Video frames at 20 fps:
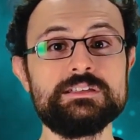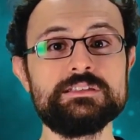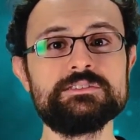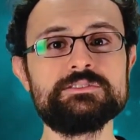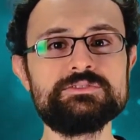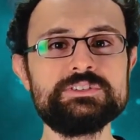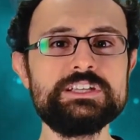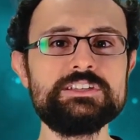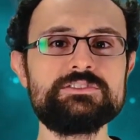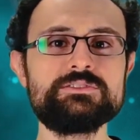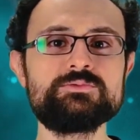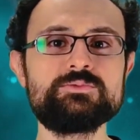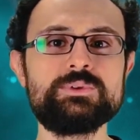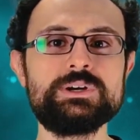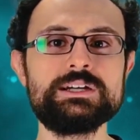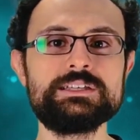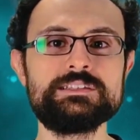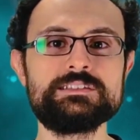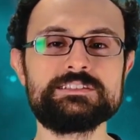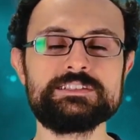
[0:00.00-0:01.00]
The reason
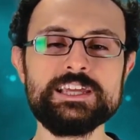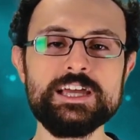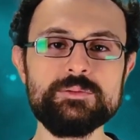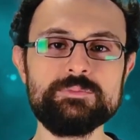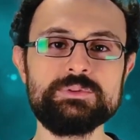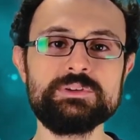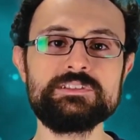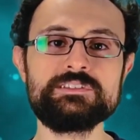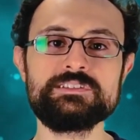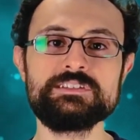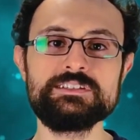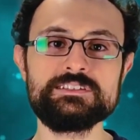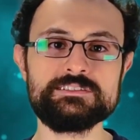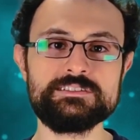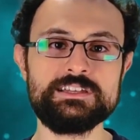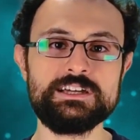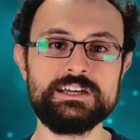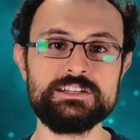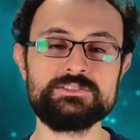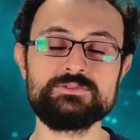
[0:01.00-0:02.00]
why this happens is
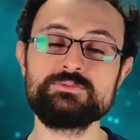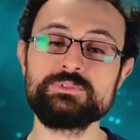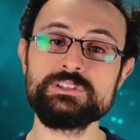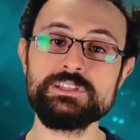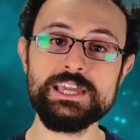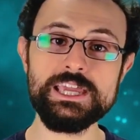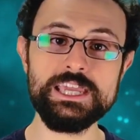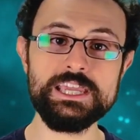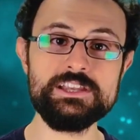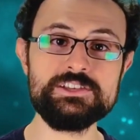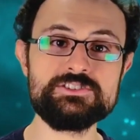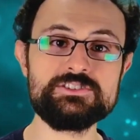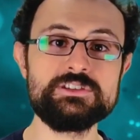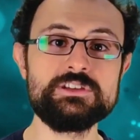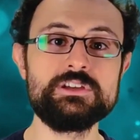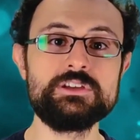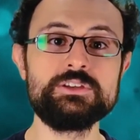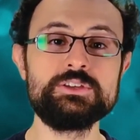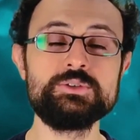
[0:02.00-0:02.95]
that, with age,